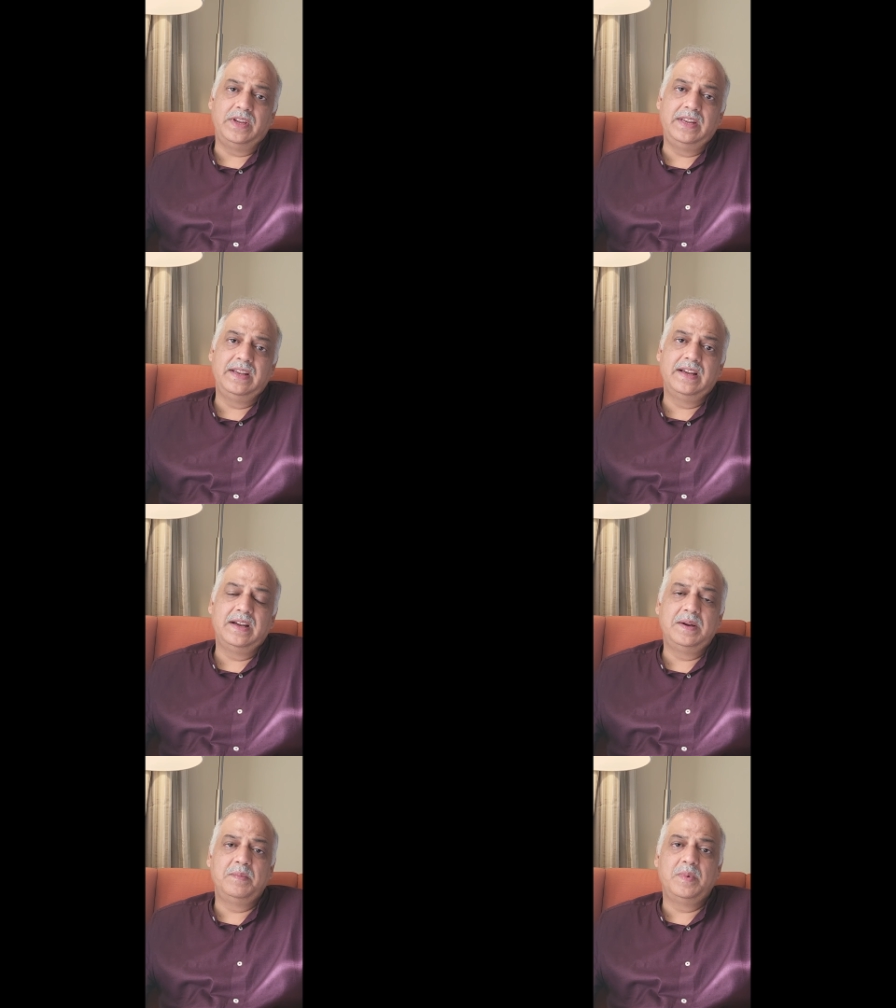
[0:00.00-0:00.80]

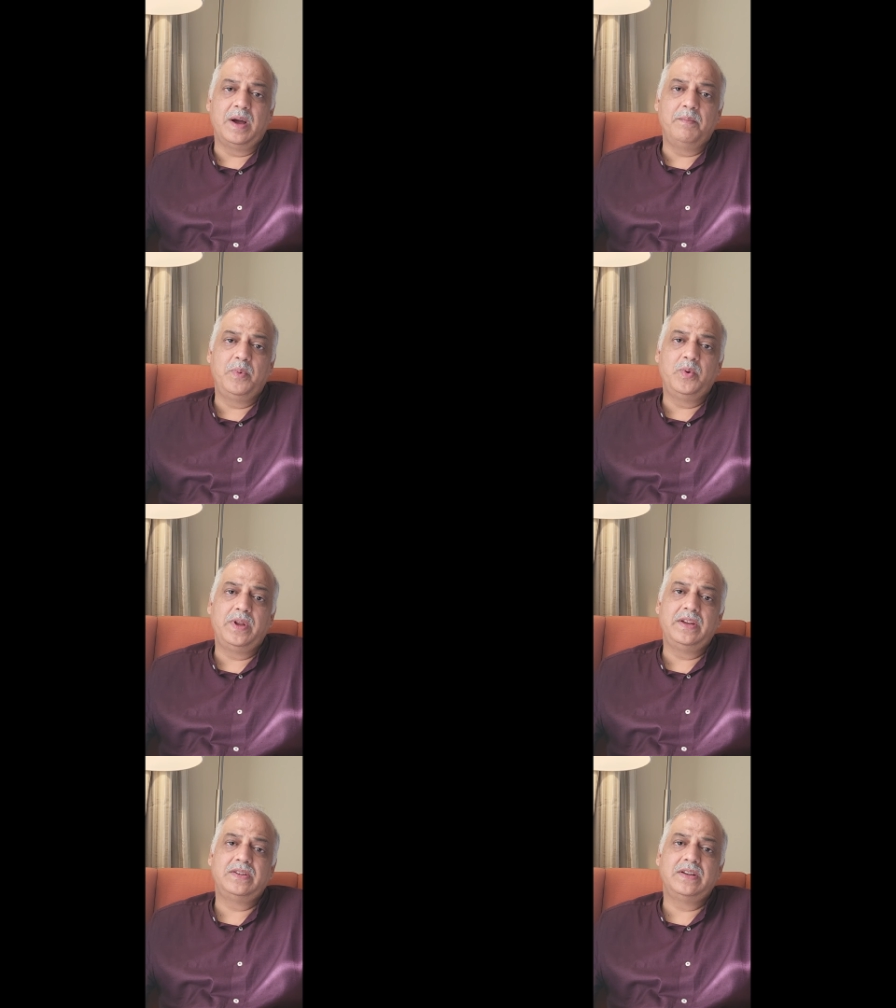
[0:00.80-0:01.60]
income,
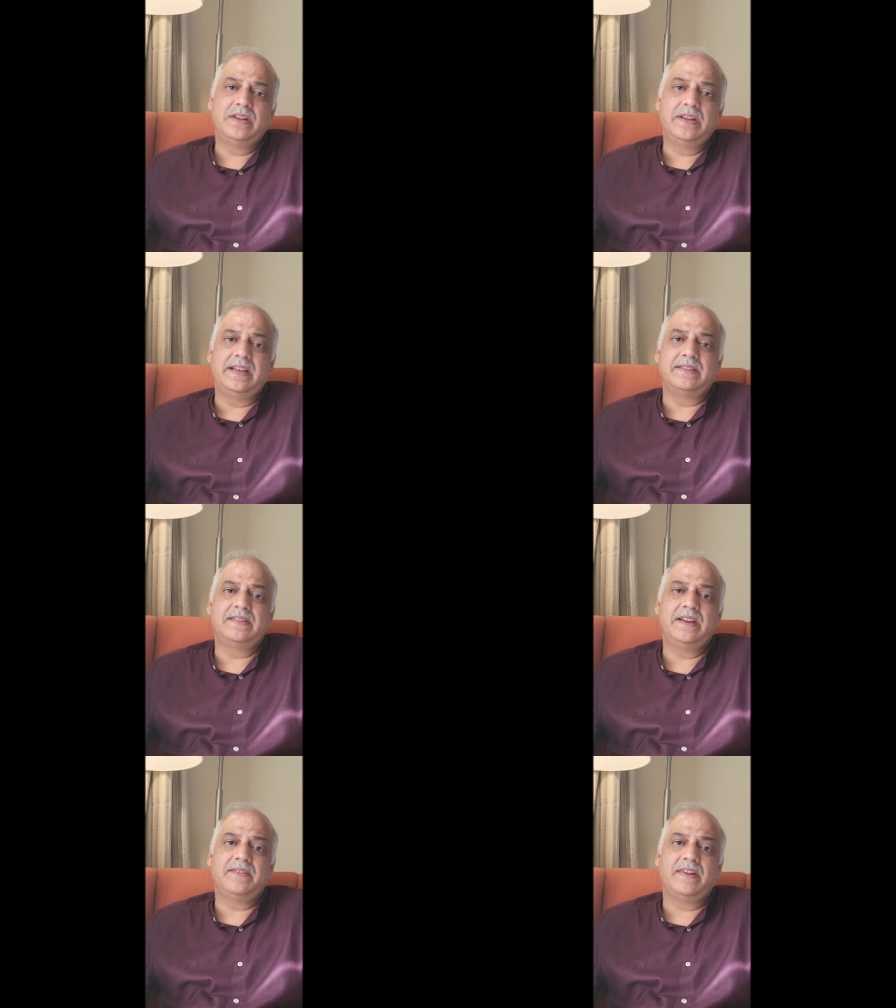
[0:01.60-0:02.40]
computation, et
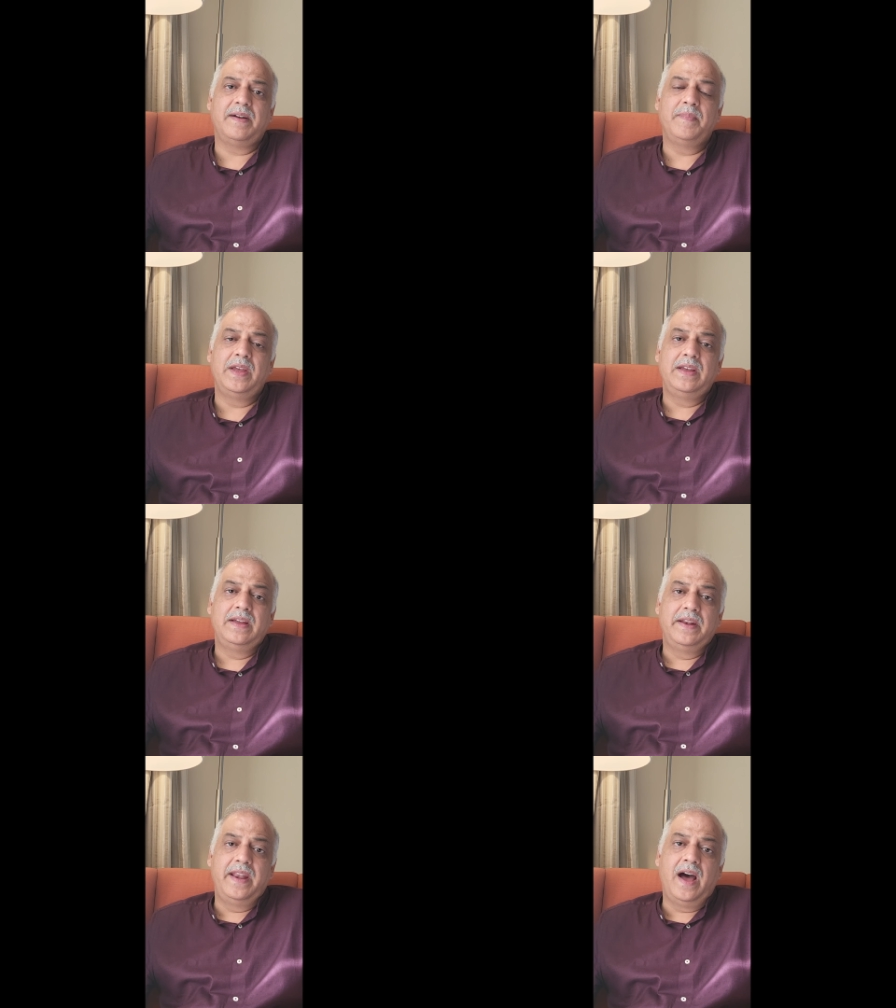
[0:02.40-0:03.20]
cetera,
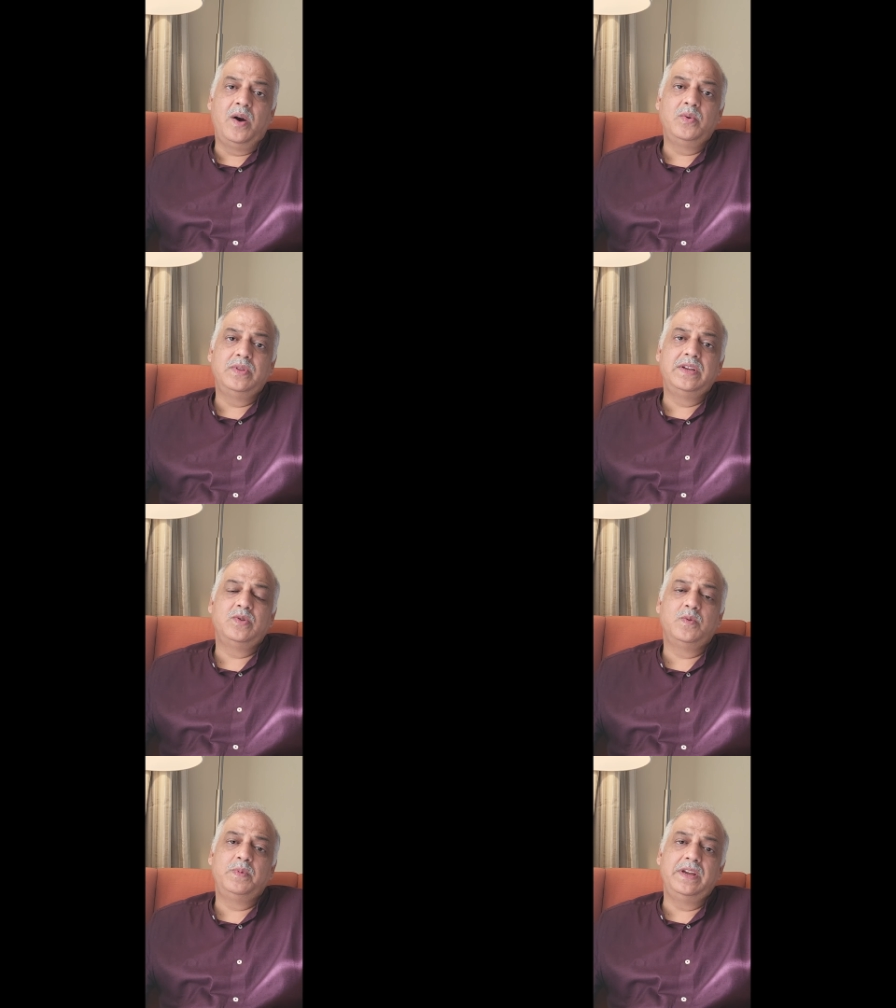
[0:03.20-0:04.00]
now they
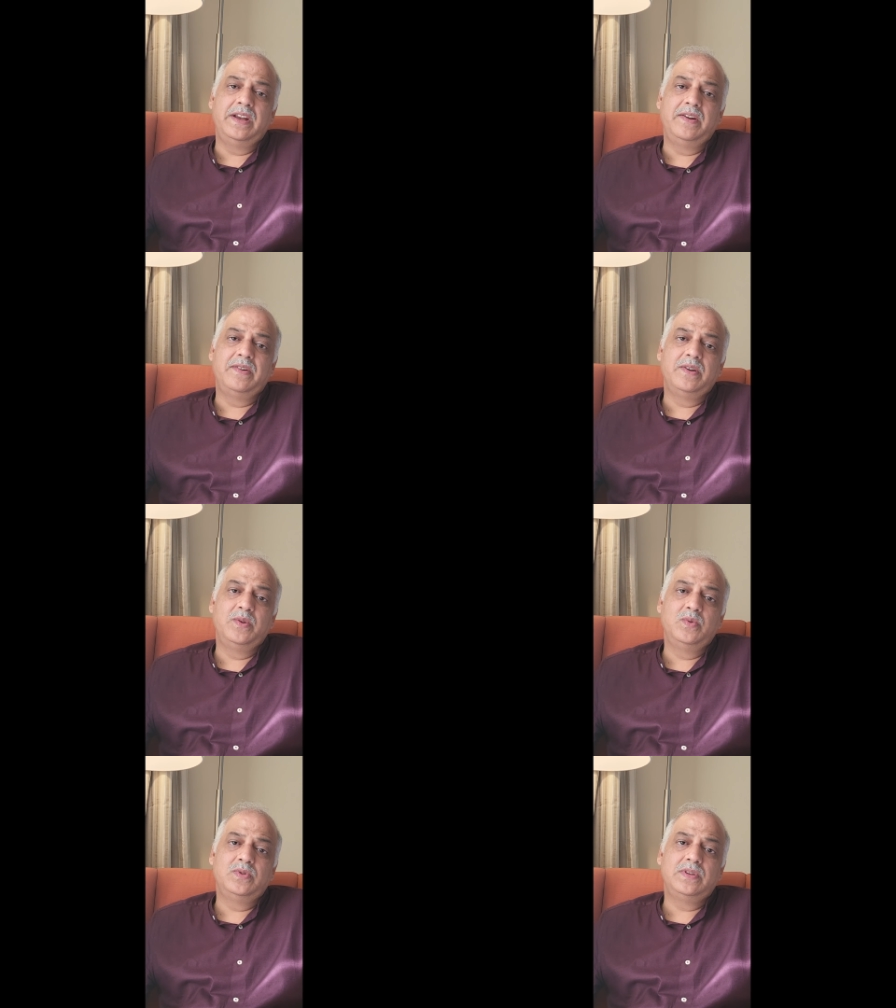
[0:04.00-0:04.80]
should be
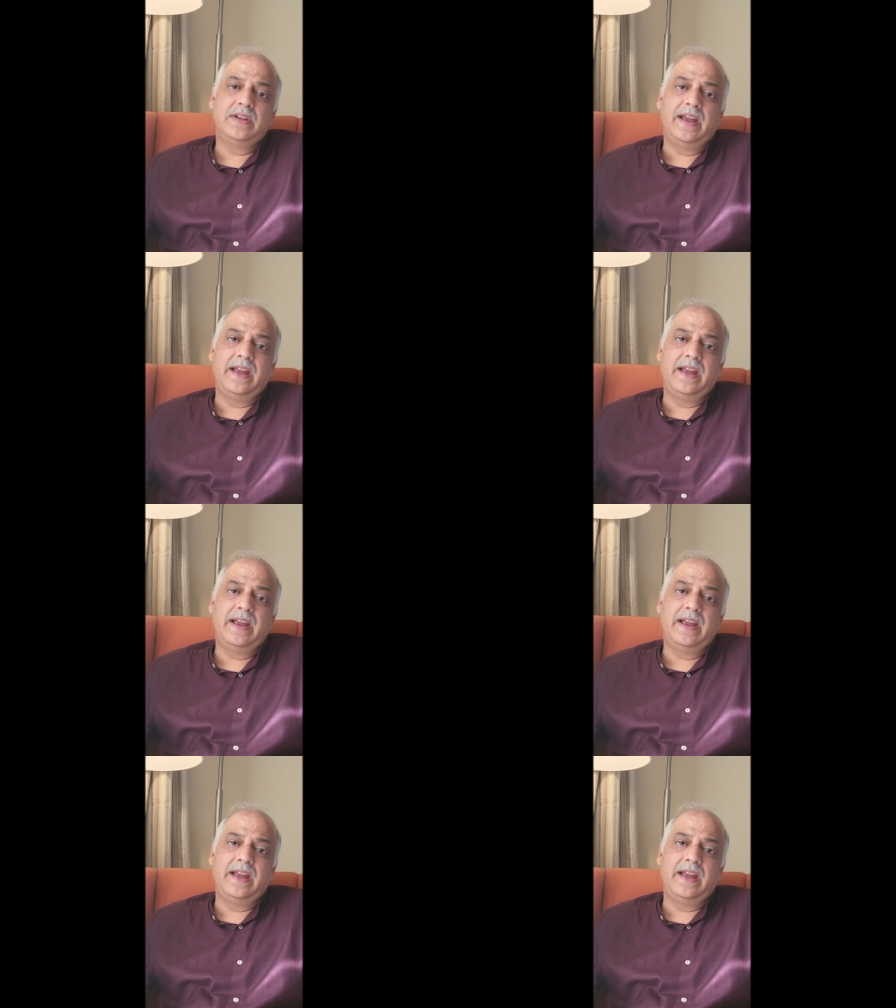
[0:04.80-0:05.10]
introduced